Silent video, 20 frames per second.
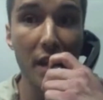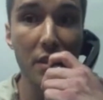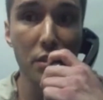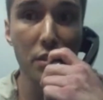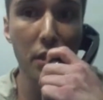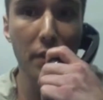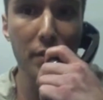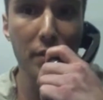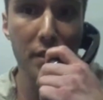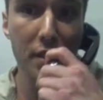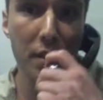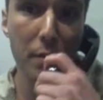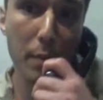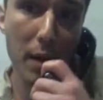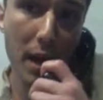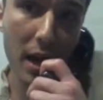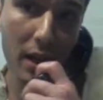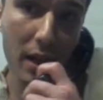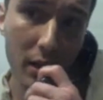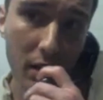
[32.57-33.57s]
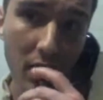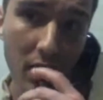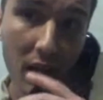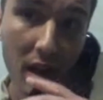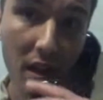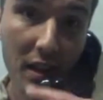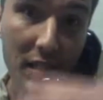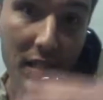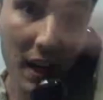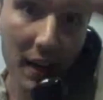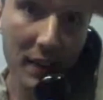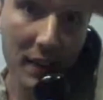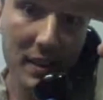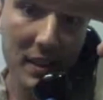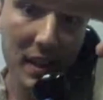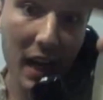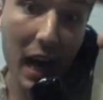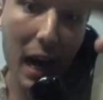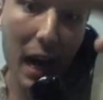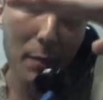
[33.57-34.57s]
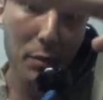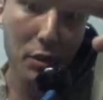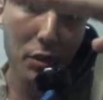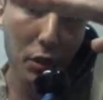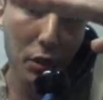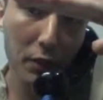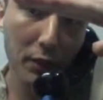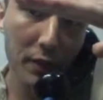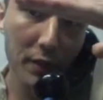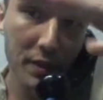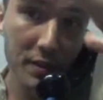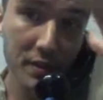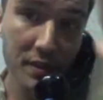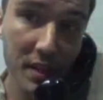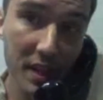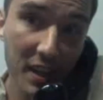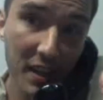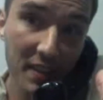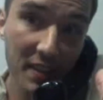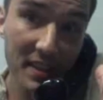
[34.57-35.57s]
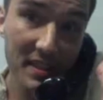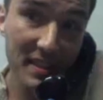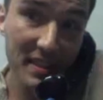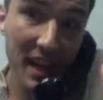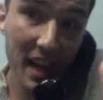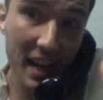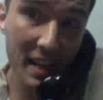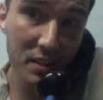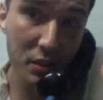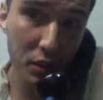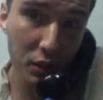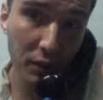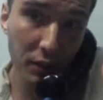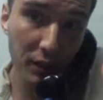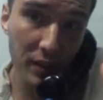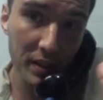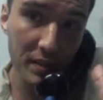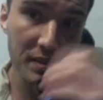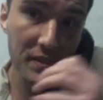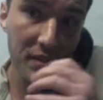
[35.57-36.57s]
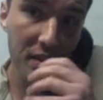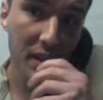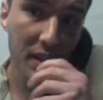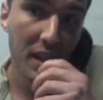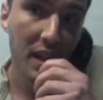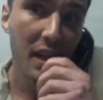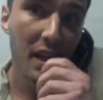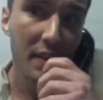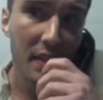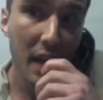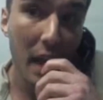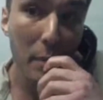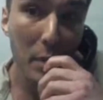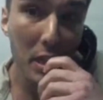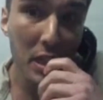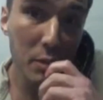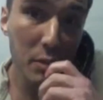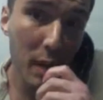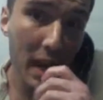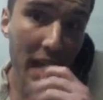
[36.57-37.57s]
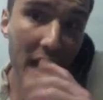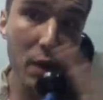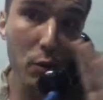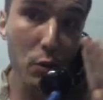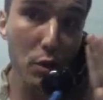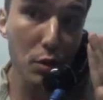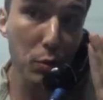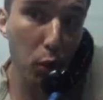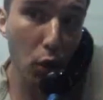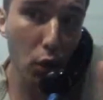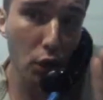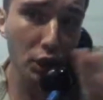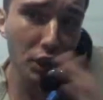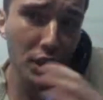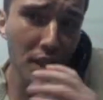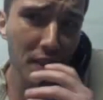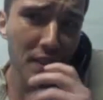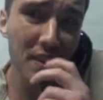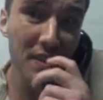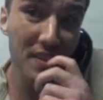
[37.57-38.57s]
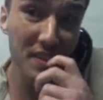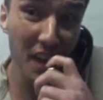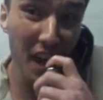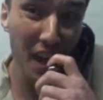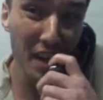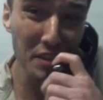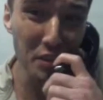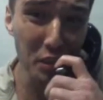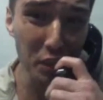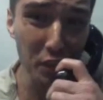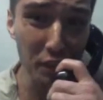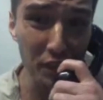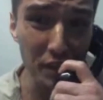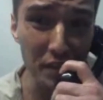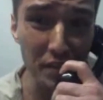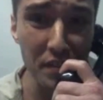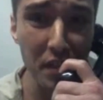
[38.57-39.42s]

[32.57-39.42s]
surface of the bed. Not the top surface, the side surface. That means my head was pushed into the side surface,